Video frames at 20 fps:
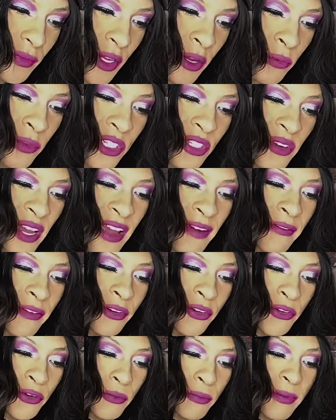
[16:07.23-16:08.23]
Would you ever
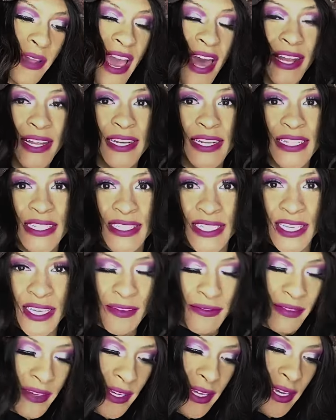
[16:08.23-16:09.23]
do reality
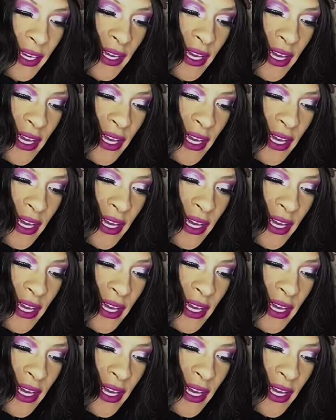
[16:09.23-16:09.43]
TV?